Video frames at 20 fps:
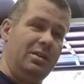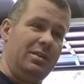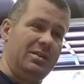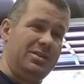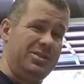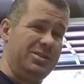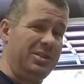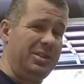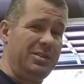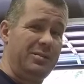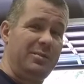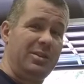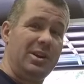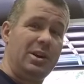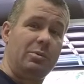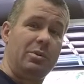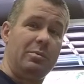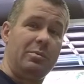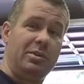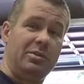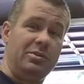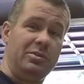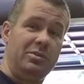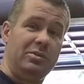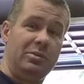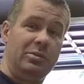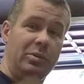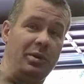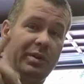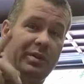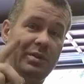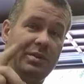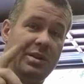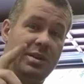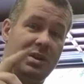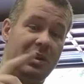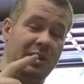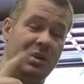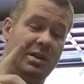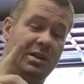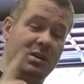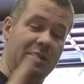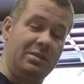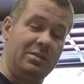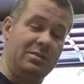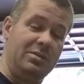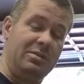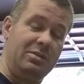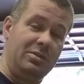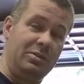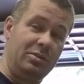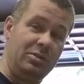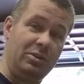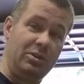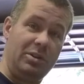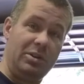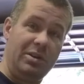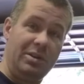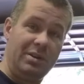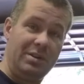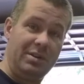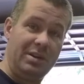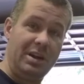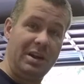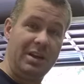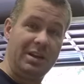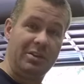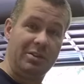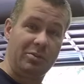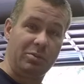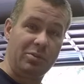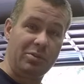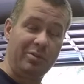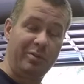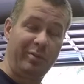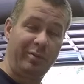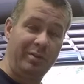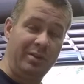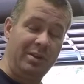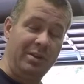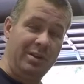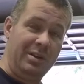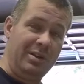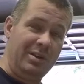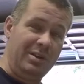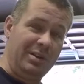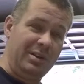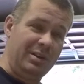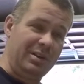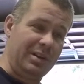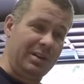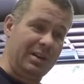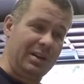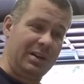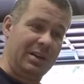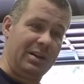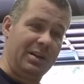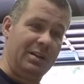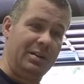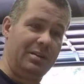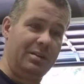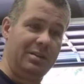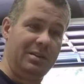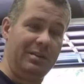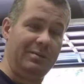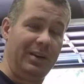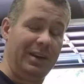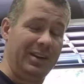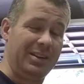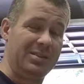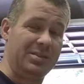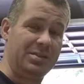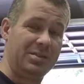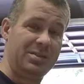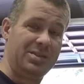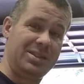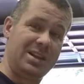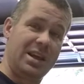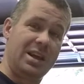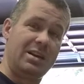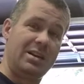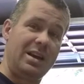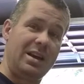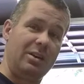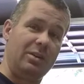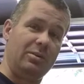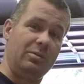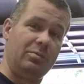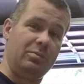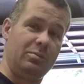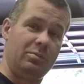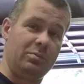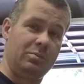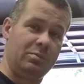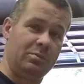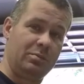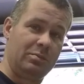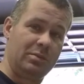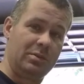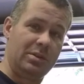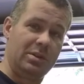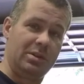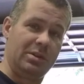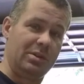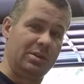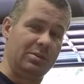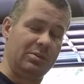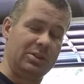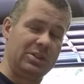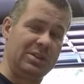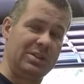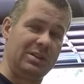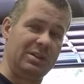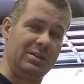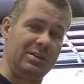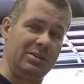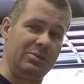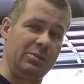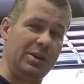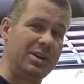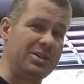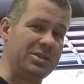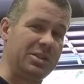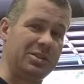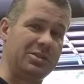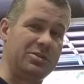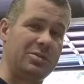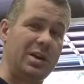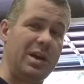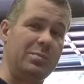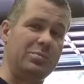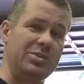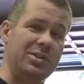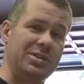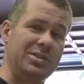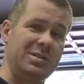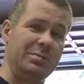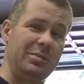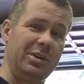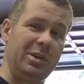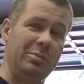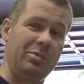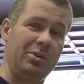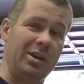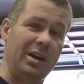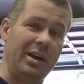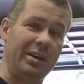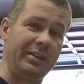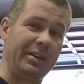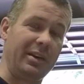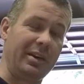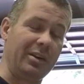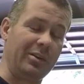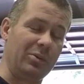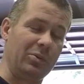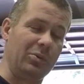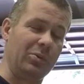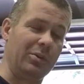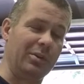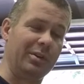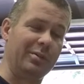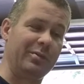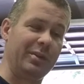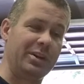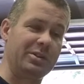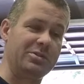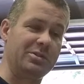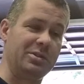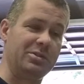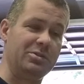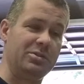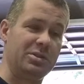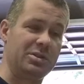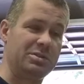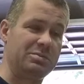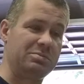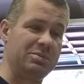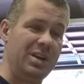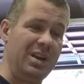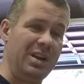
Still need to figure out what I'm going to do with the hood and the roof. If I can sand out the racing stripes that somebody put on there, or if I should just